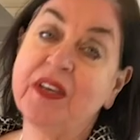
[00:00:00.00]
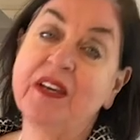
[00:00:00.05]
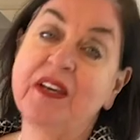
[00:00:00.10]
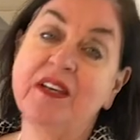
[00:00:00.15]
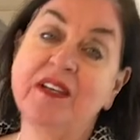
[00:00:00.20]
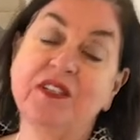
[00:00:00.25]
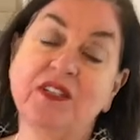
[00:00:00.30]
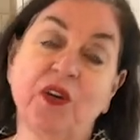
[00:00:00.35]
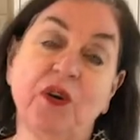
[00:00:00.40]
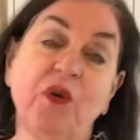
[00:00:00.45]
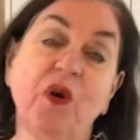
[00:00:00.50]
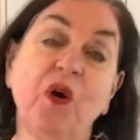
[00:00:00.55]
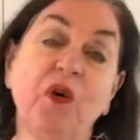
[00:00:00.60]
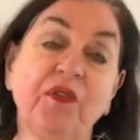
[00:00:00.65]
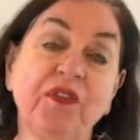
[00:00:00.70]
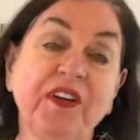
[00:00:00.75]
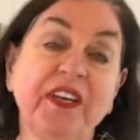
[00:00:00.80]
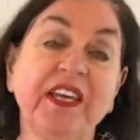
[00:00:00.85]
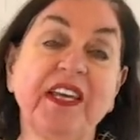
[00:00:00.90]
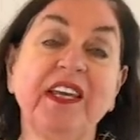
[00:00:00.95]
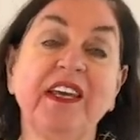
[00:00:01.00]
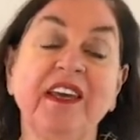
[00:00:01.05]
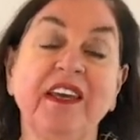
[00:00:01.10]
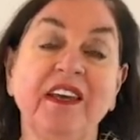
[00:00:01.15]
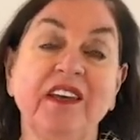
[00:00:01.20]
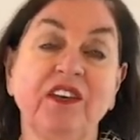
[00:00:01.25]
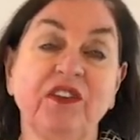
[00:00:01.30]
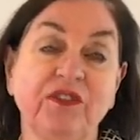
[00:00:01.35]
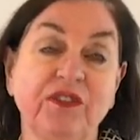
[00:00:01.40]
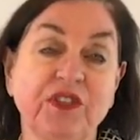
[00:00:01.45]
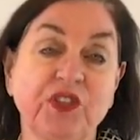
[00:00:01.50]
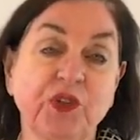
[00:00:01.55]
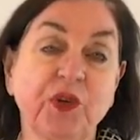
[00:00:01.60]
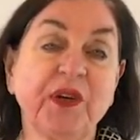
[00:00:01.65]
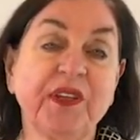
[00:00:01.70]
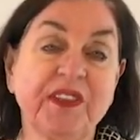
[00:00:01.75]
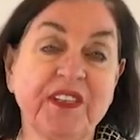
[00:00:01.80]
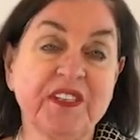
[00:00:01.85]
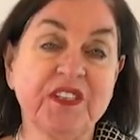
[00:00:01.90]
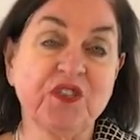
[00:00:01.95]
So hopefully you've
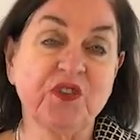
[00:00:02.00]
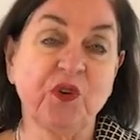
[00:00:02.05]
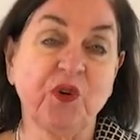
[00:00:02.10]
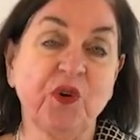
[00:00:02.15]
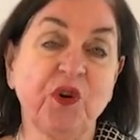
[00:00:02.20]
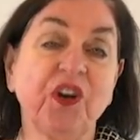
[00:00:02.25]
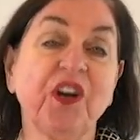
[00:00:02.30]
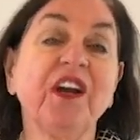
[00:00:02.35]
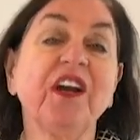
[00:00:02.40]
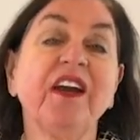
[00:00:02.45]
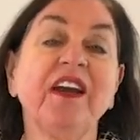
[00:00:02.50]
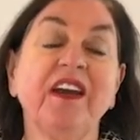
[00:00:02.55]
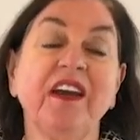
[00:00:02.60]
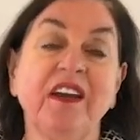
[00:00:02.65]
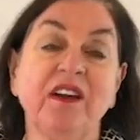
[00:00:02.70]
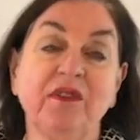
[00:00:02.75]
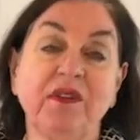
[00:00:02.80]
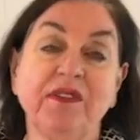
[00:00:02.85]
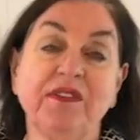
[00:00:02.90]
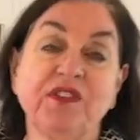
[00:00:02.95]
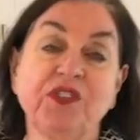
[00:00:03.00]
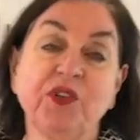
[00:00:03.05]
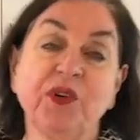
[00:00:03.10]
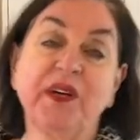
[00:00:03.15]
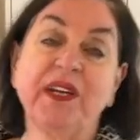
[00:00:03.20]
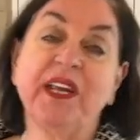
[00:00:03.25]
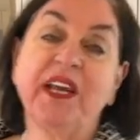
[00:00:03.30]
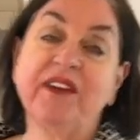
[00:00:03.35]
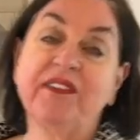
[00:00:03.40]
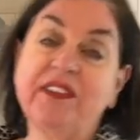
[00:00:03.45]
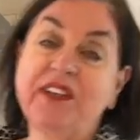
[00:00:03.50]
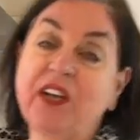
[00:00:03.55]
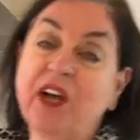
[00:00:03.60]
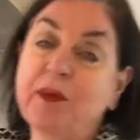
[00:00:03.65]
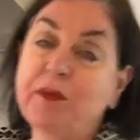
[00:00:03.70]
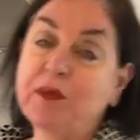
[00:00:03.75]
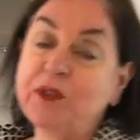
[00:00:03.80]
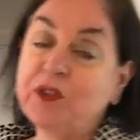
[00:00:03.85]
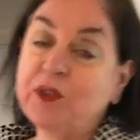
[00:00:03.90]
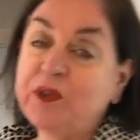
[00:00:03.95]
enjoyed this tour. We've enjoyed having the
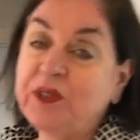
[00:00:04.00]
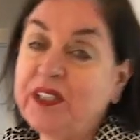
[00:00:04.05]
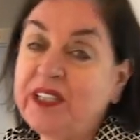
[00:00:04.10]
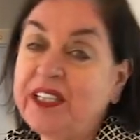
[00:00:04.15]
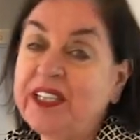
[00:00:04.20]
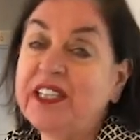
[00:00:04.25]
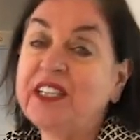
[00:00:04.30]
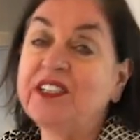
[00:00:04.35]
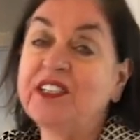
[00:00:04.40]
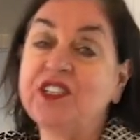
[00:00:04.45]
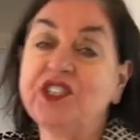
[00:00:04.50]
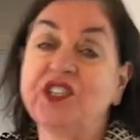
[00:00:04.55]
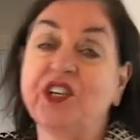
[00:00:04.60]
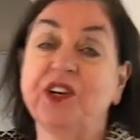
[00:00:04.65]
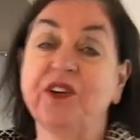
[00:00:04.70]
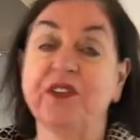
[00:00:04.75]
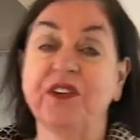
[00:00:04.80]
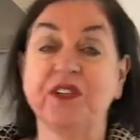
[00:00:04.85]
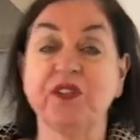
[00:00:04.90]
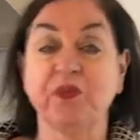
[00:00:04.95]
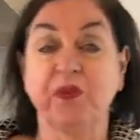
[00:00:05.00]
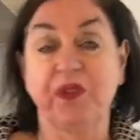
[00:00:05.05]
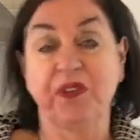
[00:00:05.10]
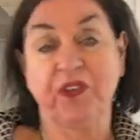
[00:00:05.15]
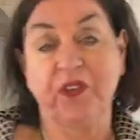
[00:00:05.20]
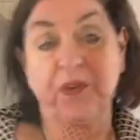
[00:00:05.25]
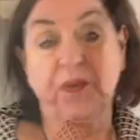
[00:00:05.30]
opportunity to share this with you.